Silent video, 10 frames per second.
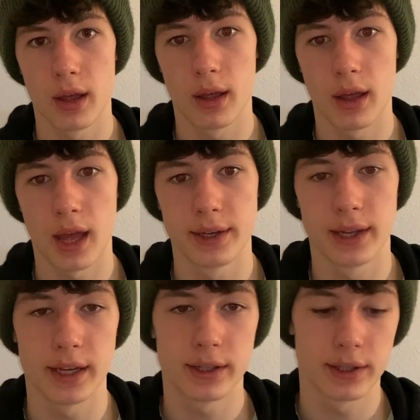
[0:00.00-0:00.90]
and
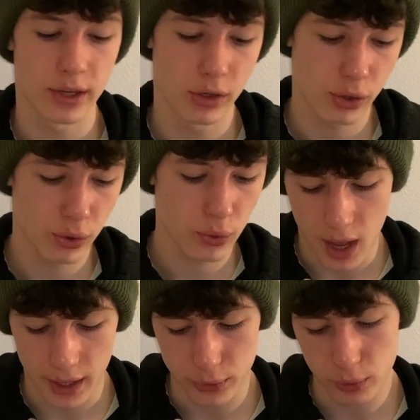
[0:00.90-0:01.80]
day-to-day shoe,
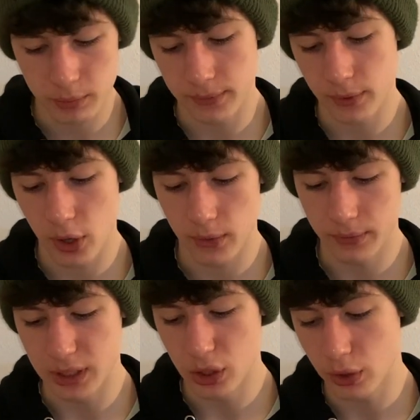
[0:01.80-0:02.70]
I do prefer
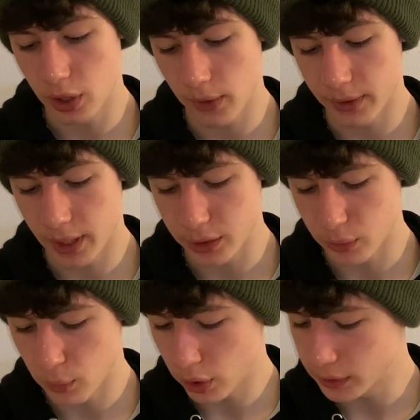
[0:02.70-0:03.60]
the look of the Nyjah
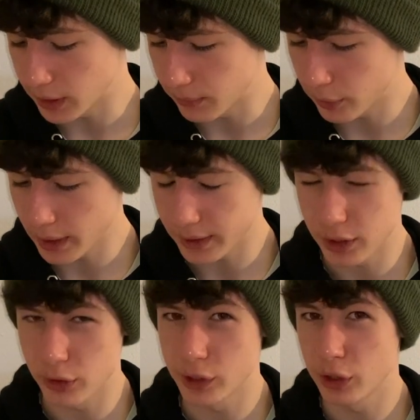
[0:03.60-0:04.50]
1s. I feel like they
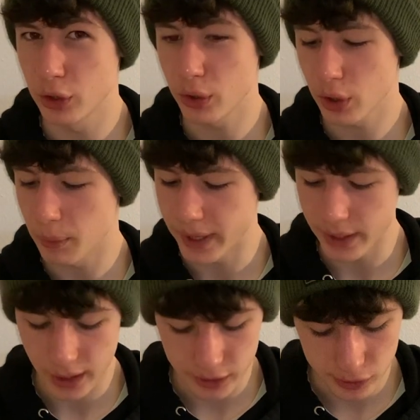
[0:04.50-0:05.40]
just look a bit
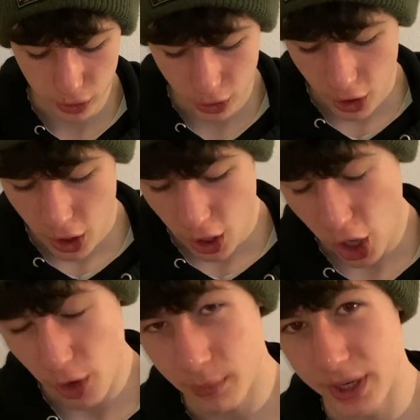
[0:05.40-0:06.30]
nicer.
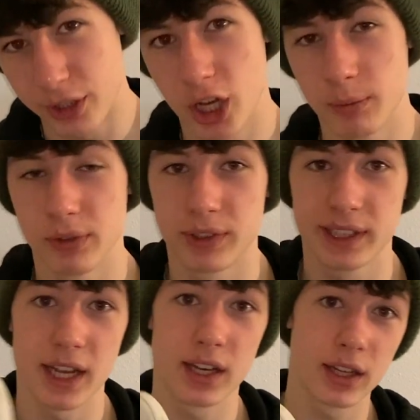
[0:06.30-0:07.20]
But in terms of
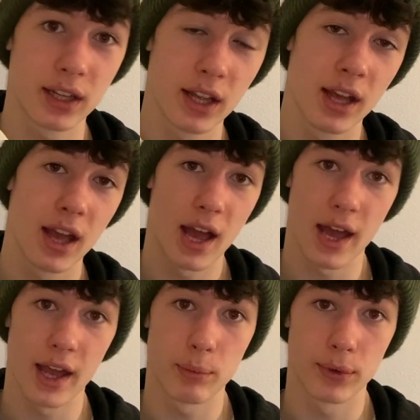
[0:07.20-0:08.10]
skating,
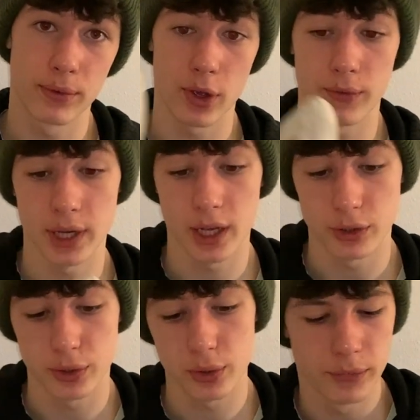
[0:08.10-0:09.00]
I prefer the
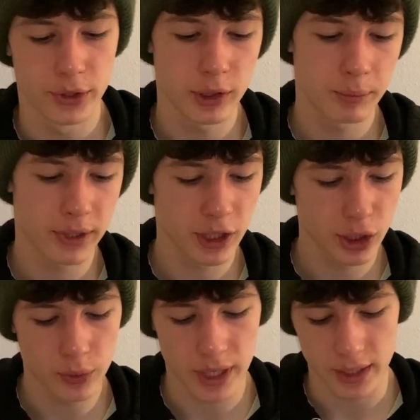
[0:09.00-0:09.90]
Nyjah 2s just because
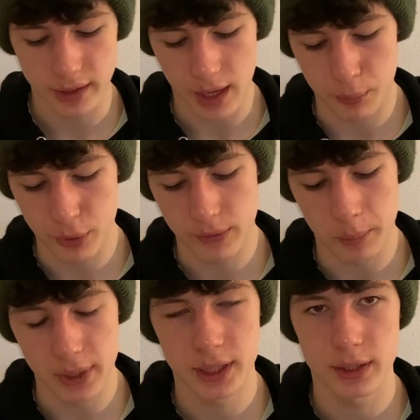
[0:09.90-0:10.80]
you get that
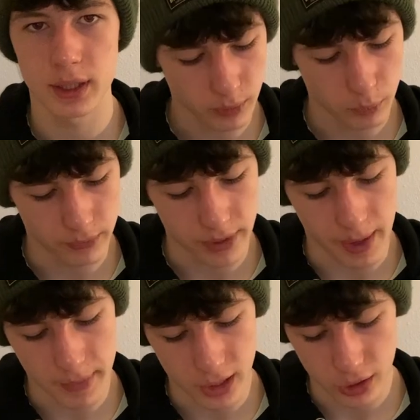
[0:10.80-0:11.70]
breathability with
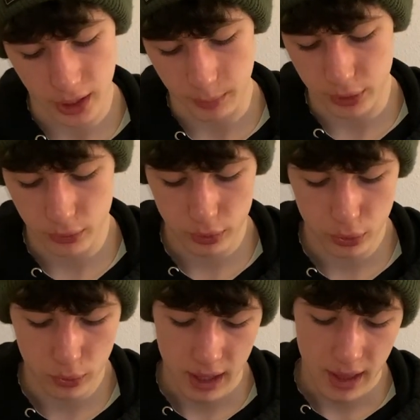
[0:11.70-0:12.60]
that mesh-like
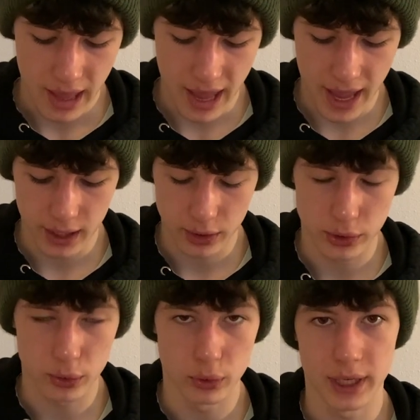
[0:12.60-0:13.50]
material, and
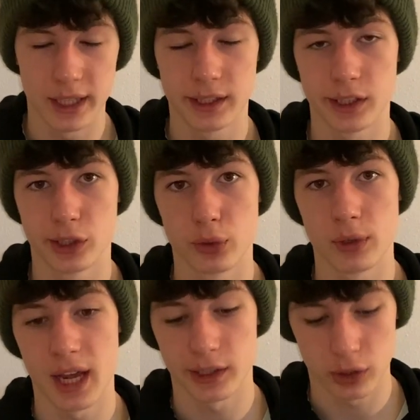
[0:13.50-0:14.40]
your laces do
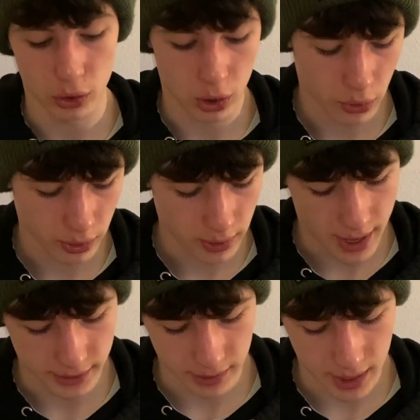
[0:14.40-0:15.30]
last a lot longer,
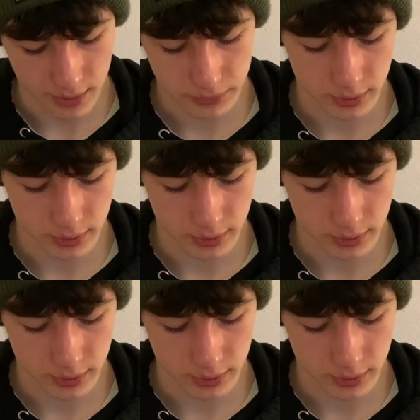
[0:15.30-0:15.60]
as I have to